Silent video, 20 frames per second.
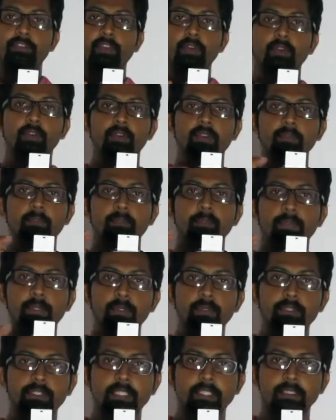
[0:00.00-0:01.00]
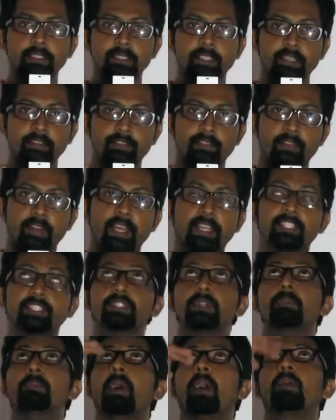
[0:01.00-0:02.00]
If you're using the flash
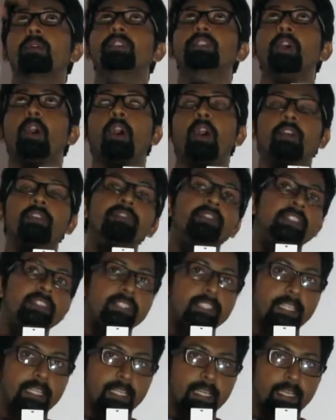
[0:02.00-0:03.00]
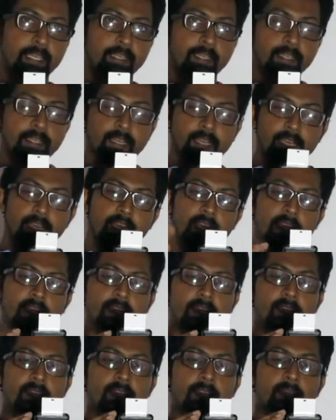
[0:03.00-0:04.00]
to bounce off the ceiling,
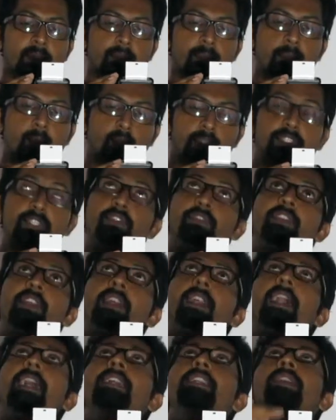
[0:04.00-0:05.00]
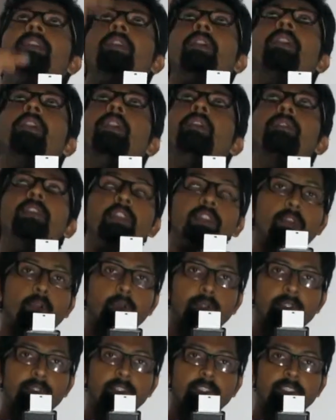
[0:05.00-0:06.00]
most of the light will
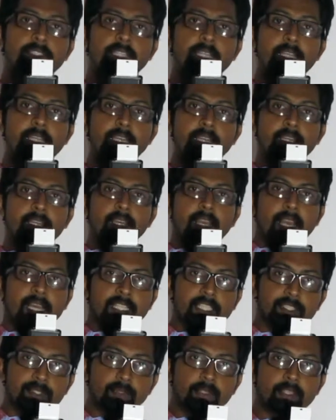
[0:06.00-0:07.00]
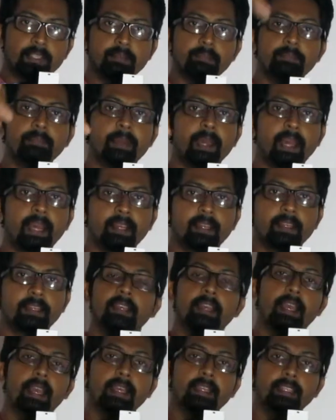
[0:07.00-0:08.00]
go to the ceiling and it will come back
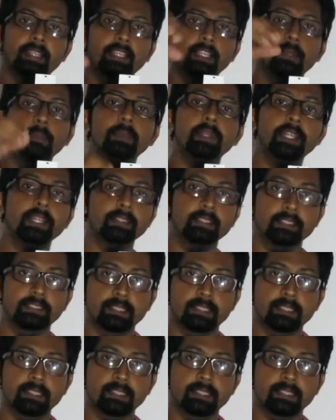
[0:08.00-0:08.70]
and illuminate the